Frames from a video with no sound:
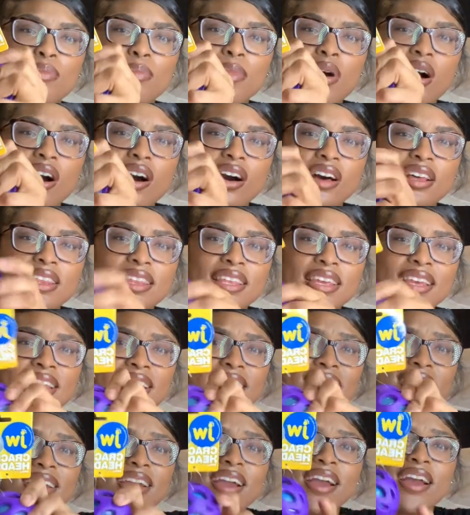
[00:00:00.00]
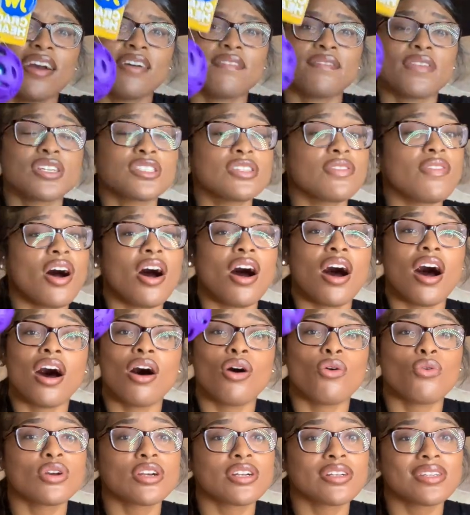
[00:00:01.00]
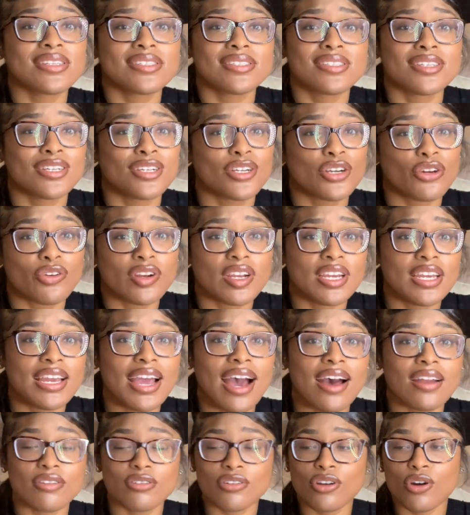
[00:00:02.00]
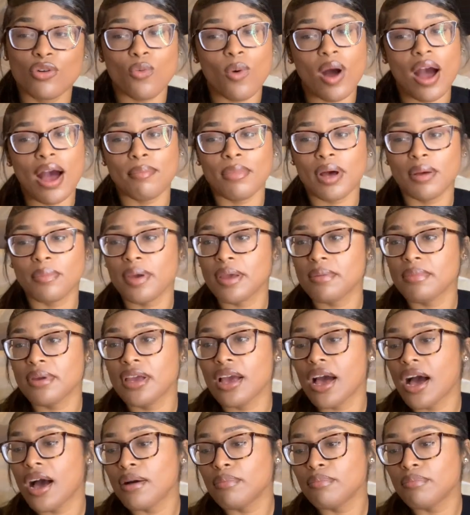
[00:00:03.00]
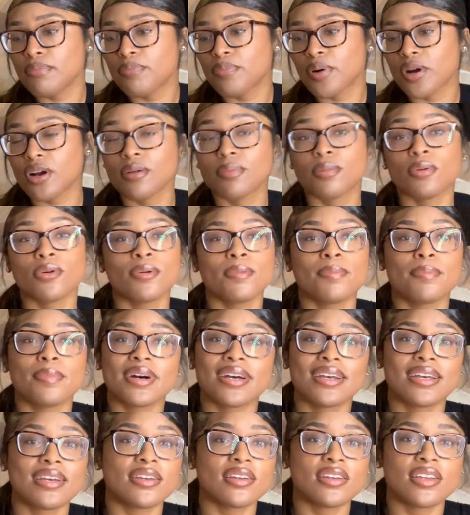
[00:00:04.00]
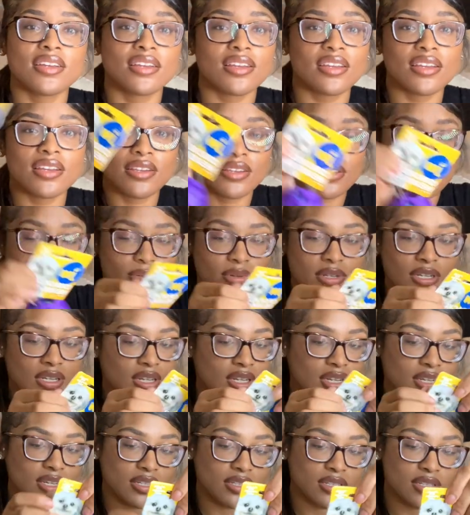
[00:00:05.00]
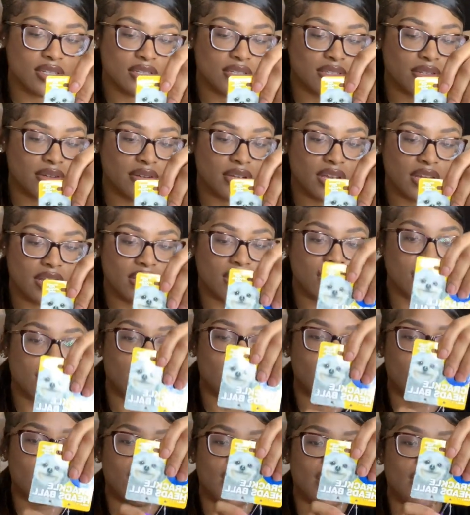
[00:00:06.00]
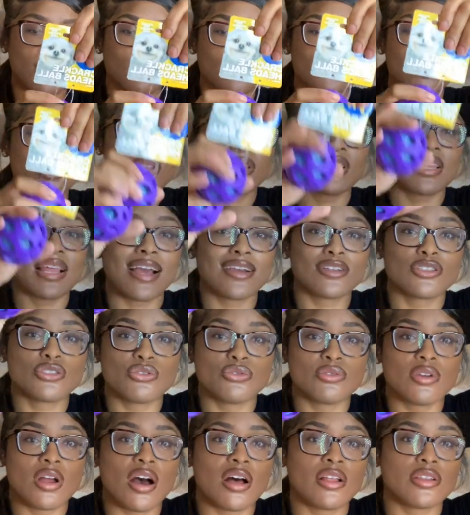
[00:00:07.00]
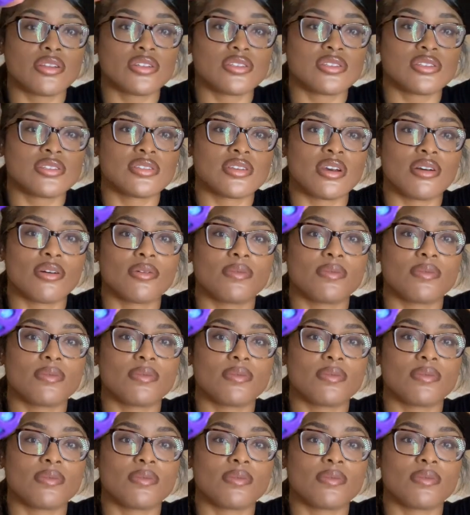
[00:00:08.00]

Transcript: ball thing. First of all, I ordered this in green. I don't know why my baby got purple, but it is what it is. It's okay. It was only like $2, so